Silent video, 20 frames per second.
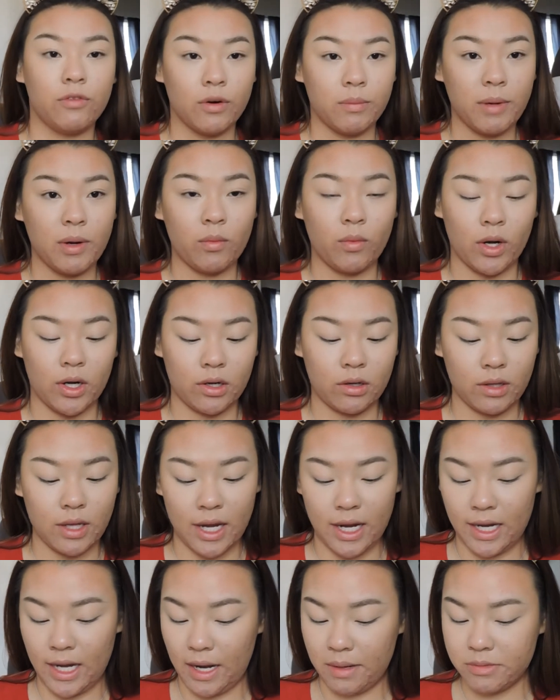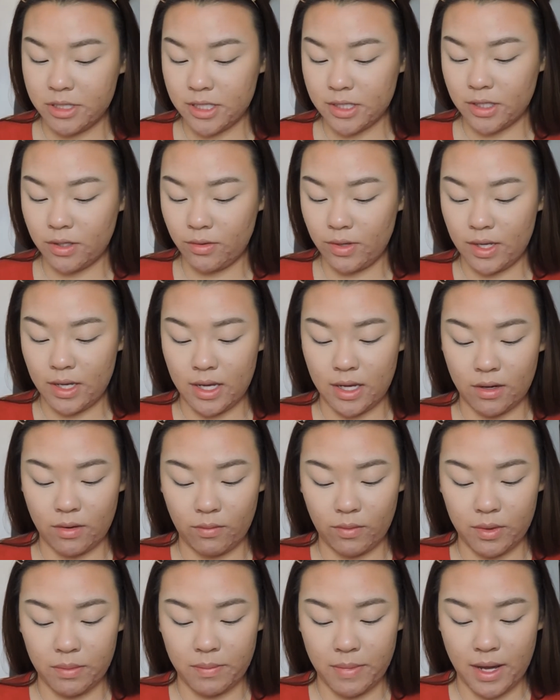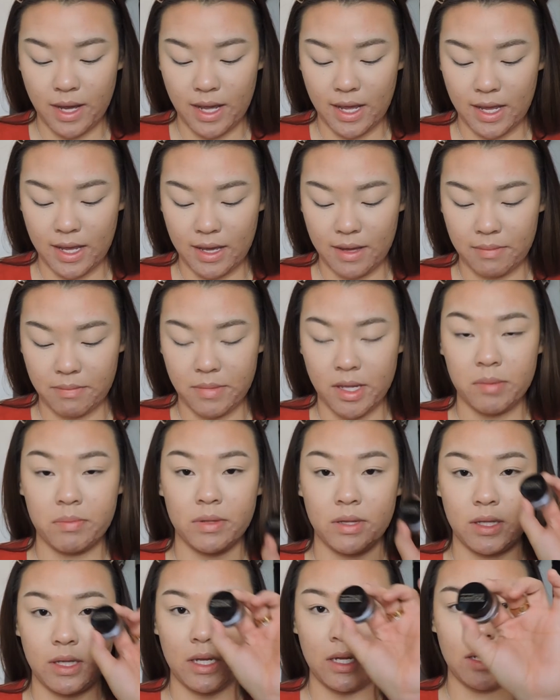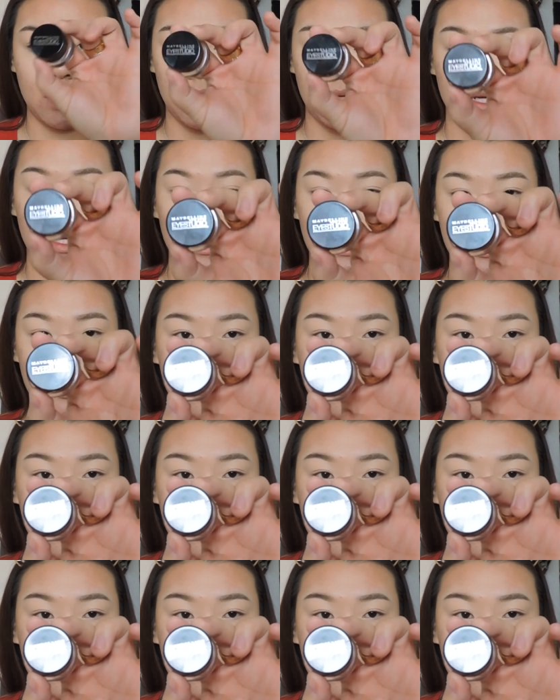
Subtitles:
For my waterline, I'm just going in with my Maybelline